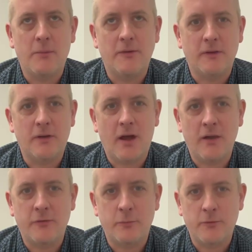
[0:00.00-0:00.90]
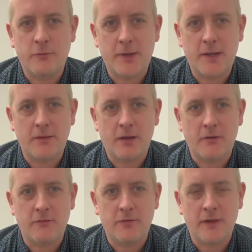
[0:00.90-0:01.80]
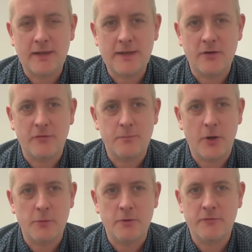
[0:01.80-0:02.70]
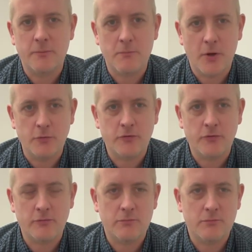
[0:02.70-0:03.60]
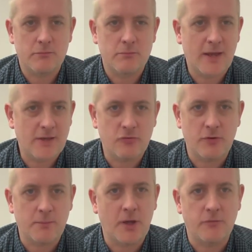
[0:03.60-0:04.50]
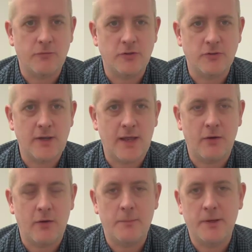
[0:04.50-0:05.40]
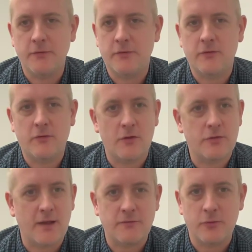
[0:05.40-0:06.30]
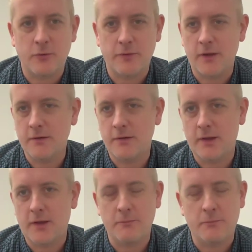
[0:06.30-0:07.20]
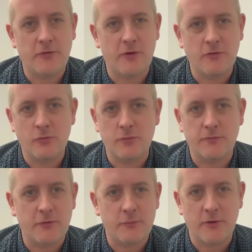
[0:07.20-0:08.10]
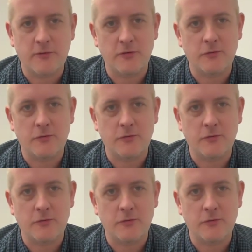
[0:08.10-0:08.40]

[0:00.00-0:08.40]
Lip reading: climate denialism as being the kind of the lead off moment for most mainstream coverage now. I mean, I was so thankful in the kind of presidential and vice